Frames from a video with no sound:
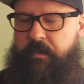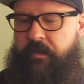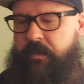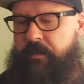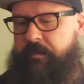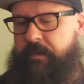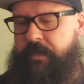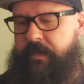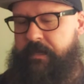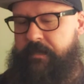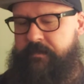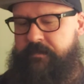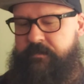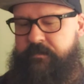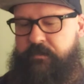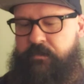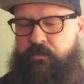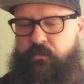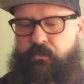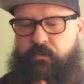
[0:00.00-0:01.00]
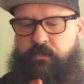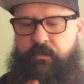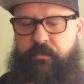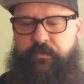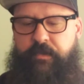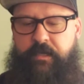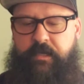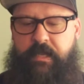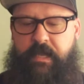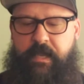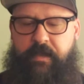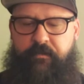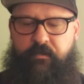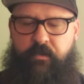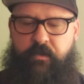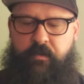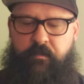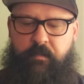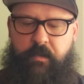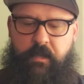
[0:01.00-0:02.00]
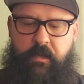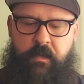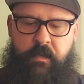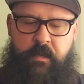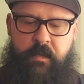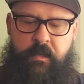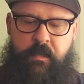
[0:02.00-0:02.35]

I mean, I guess it's a cool little thing to have on them, but